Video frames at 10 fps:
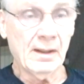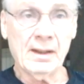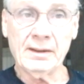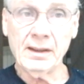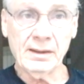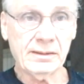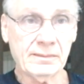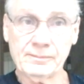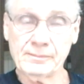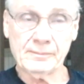And
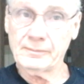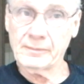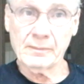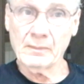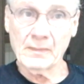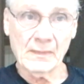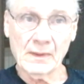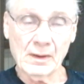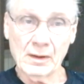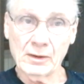he's
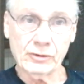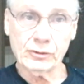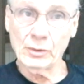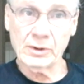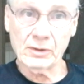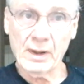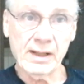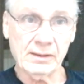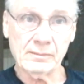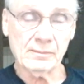doing
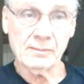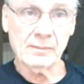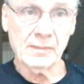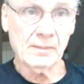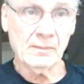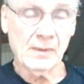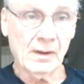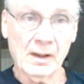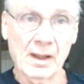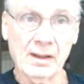great.
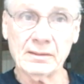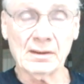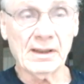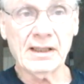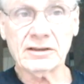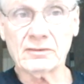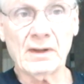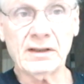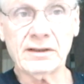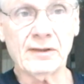And the last
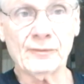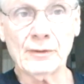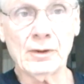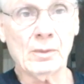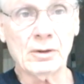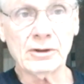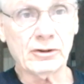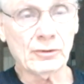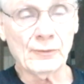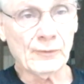race he flew,
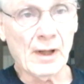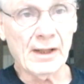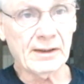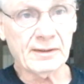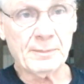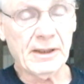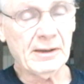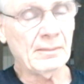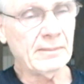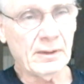only two flyers
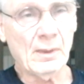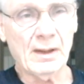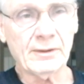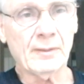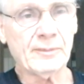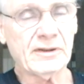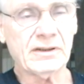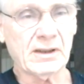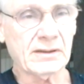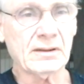beat him. He wound up
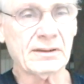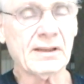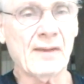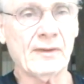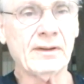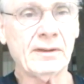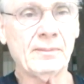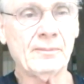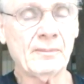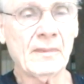sixth or seventh.
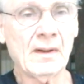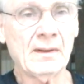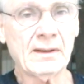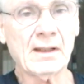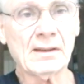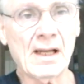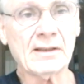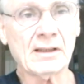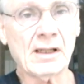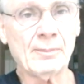They
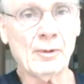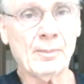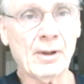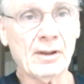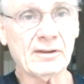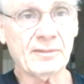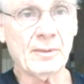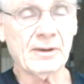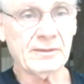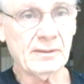clocked a couple birds,
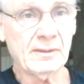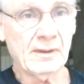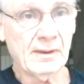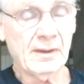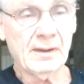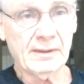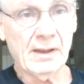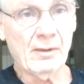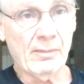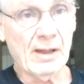but
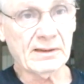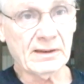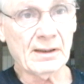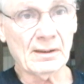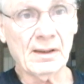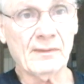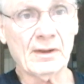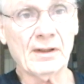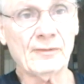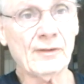there were about ten,
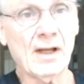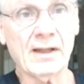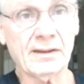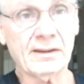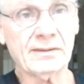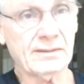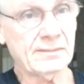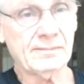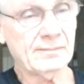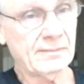eleven other flyers
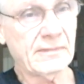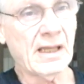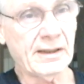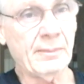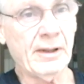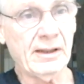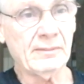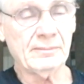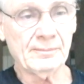that he beat.